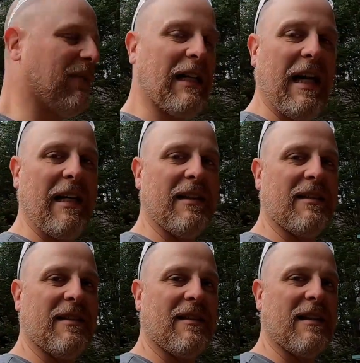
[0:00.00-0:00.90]
if I can hang
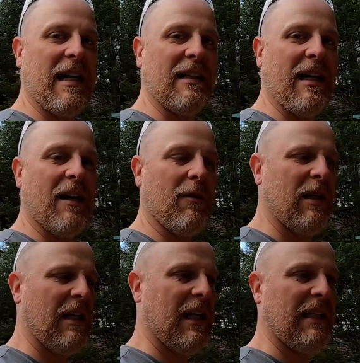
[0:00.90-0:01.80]
this inside now,
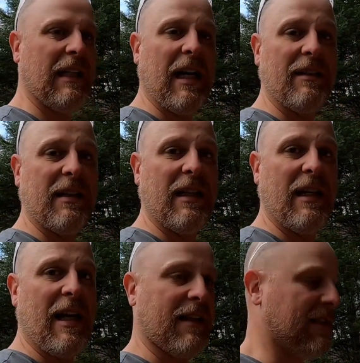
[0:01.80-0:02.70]
and then on to the
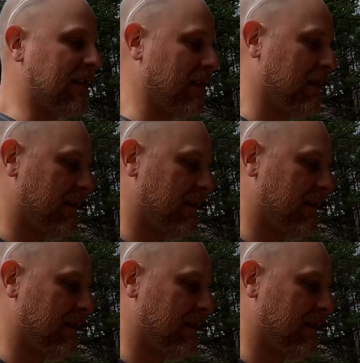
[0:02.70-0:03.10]
next.